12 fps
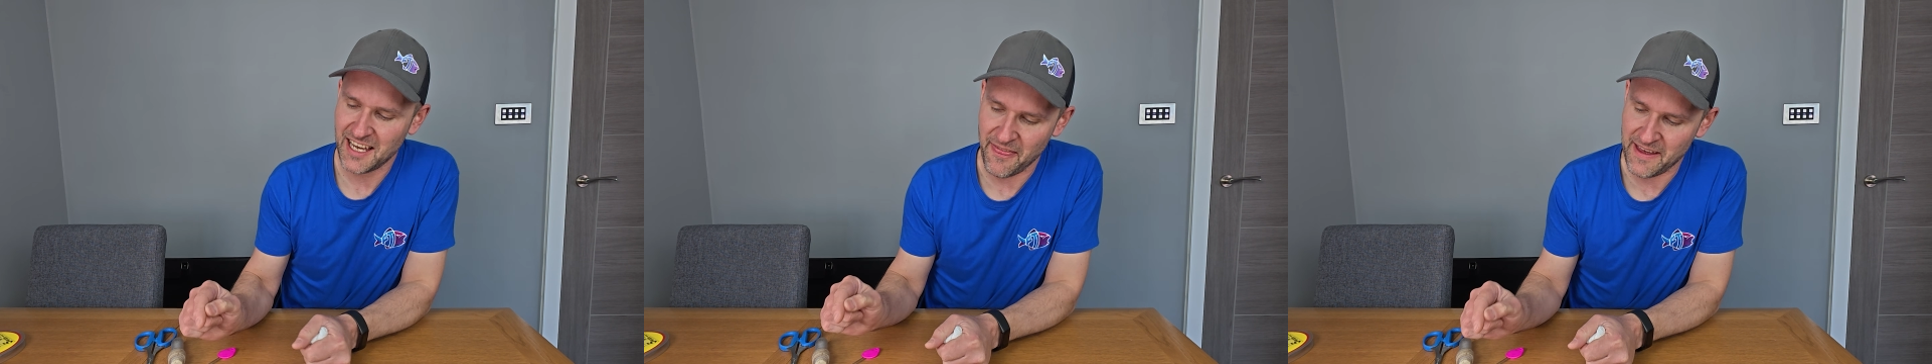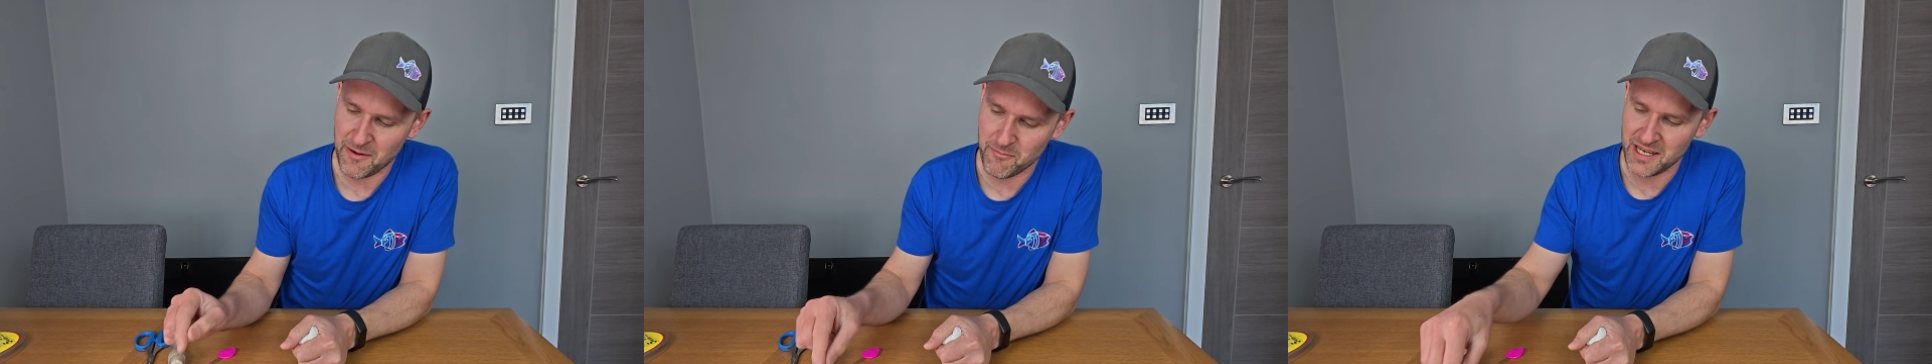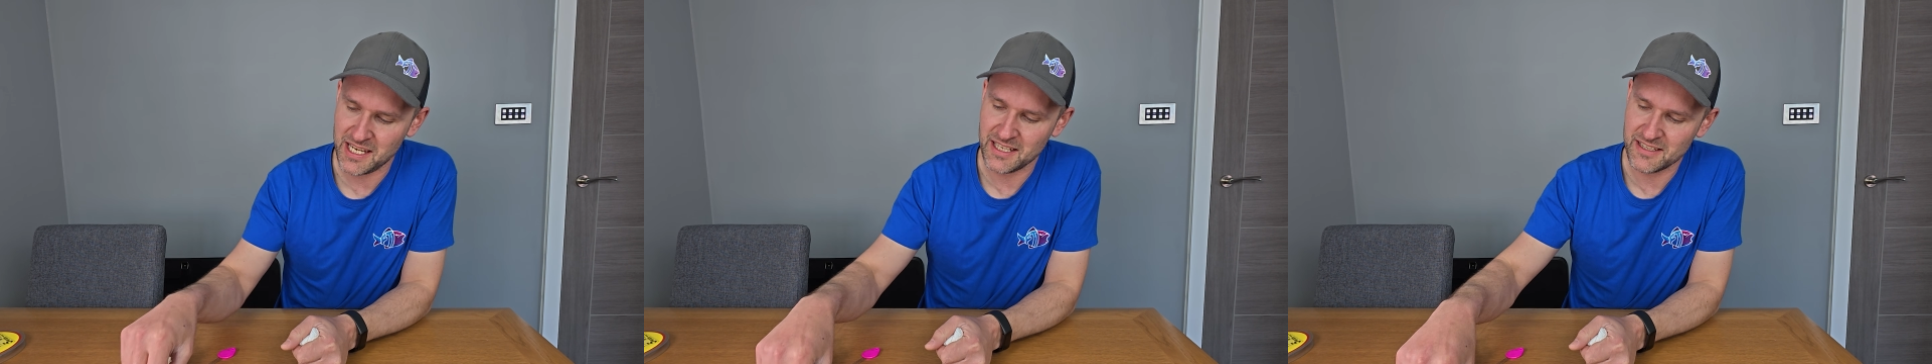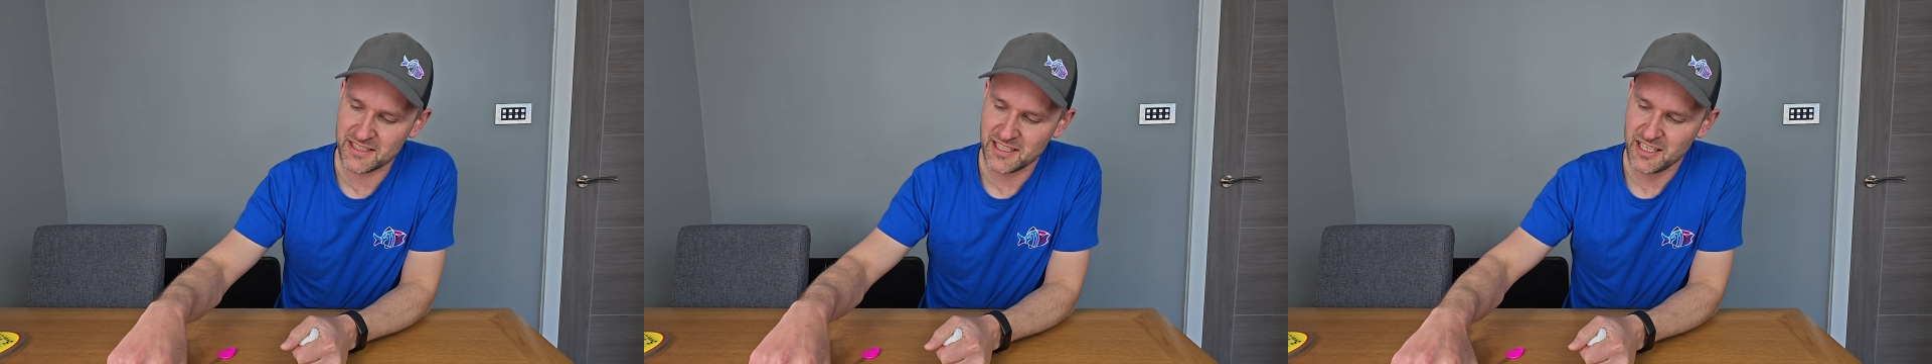and that
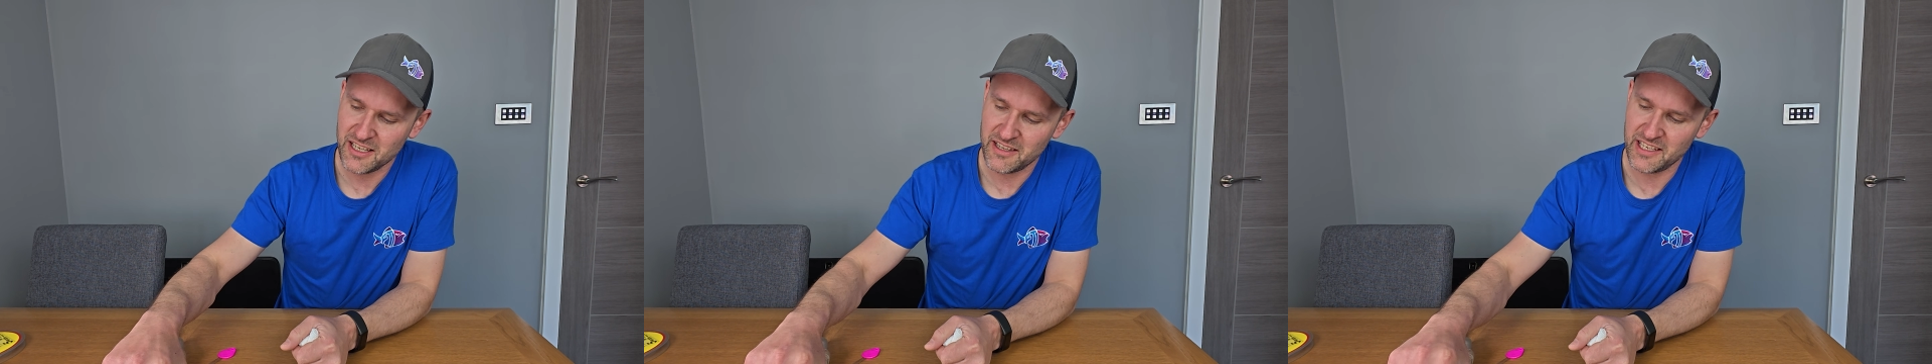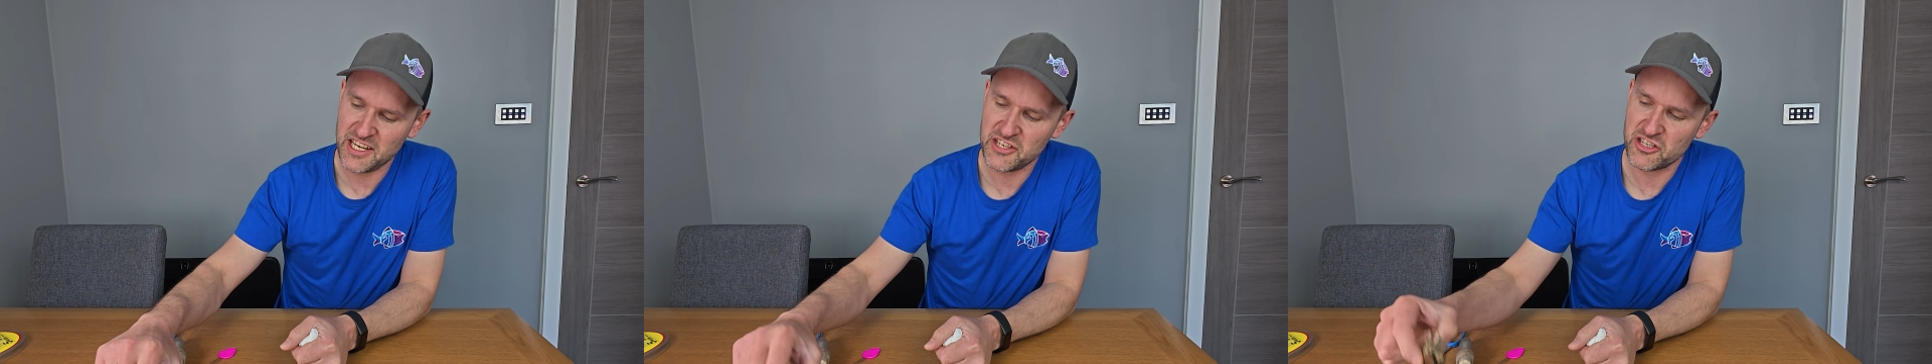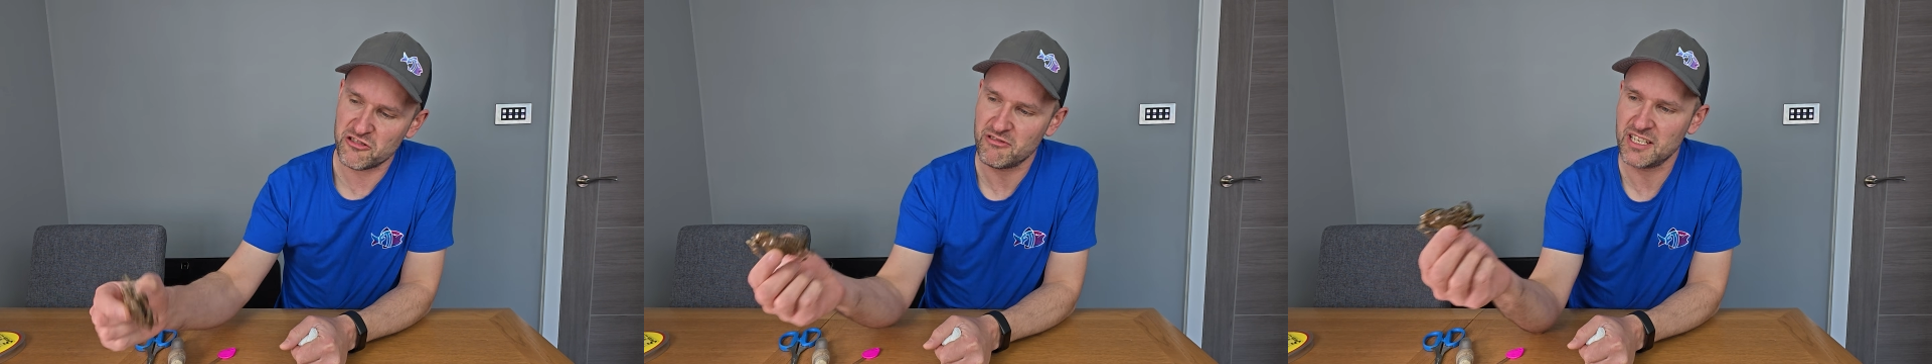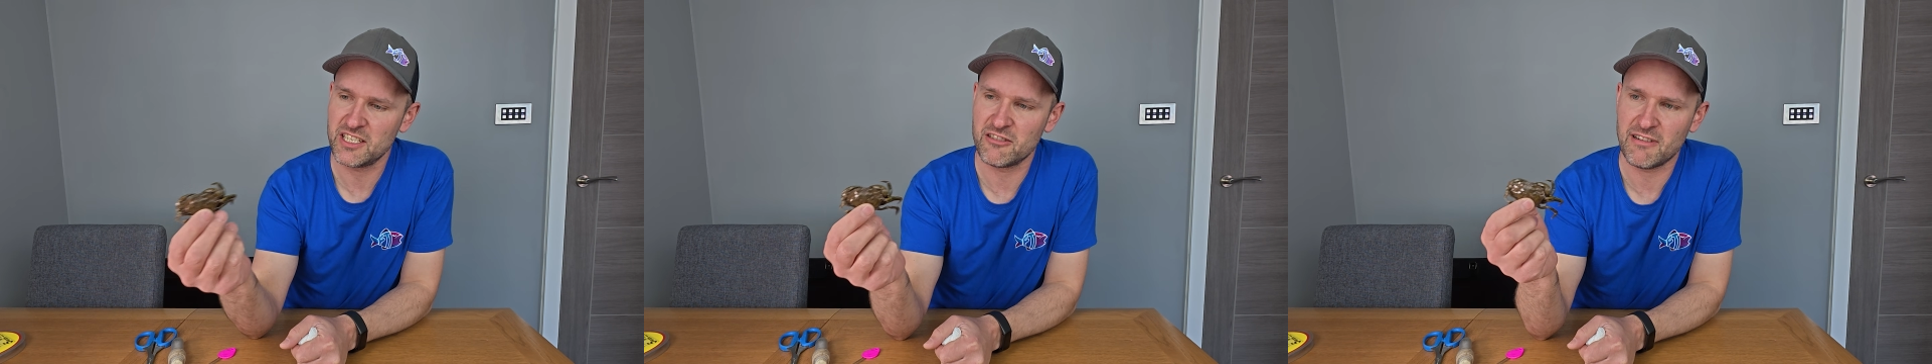means the
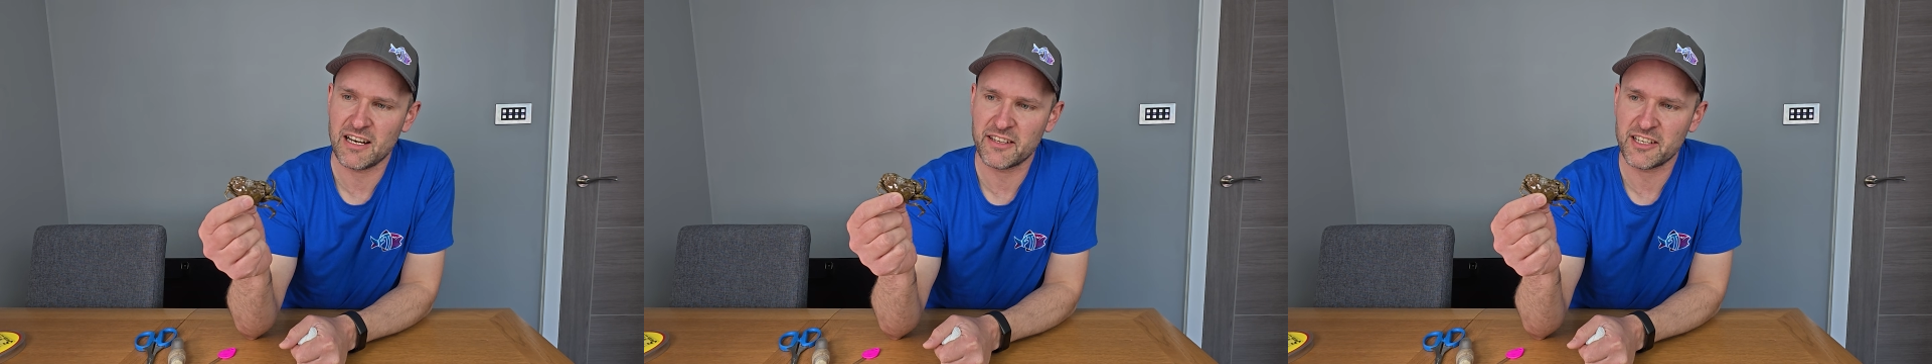estuaries around